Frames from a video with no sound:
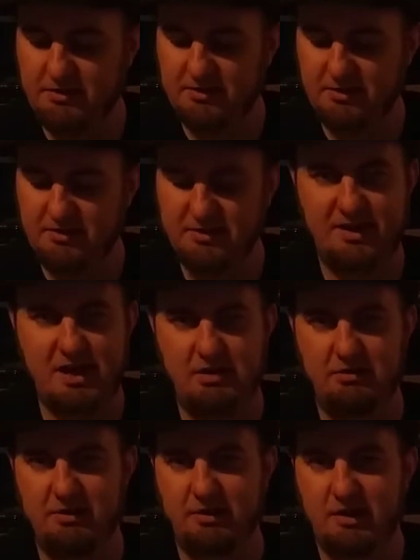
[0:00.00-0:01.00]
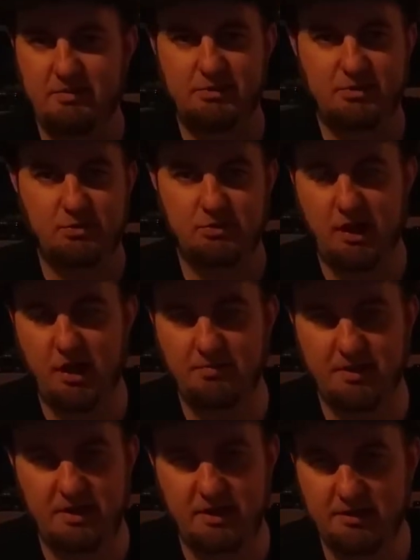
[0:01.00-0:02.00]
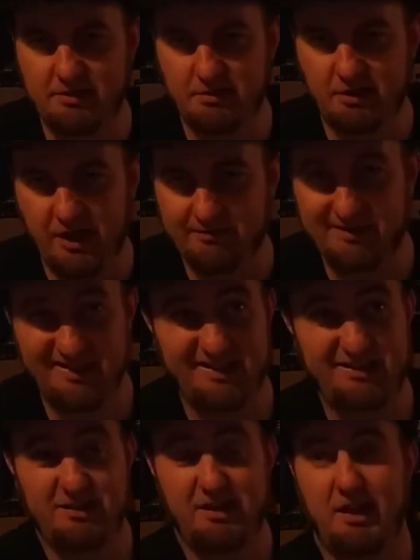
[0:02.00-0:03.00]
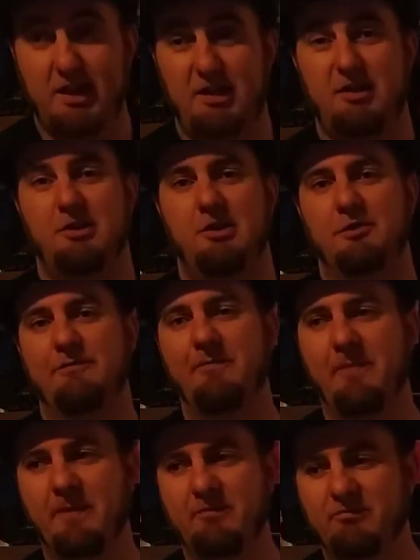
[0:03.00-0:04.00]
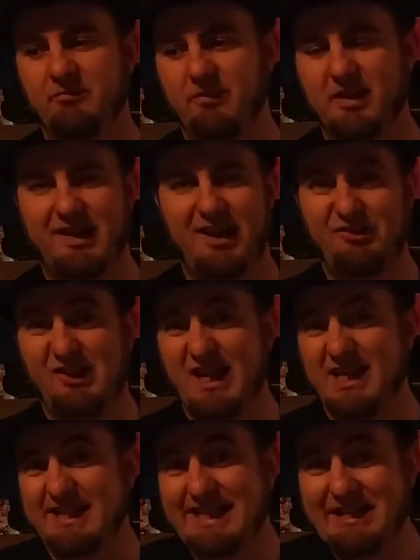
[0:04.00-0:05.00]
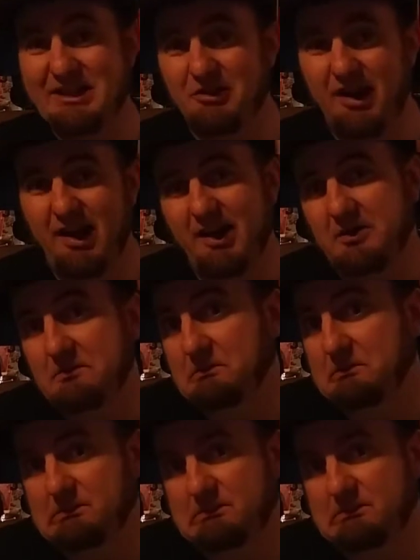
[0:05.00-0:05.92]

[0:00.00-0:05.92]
this is just a counter to keep score of how many hits you have in case you can't, count to 18 in your head.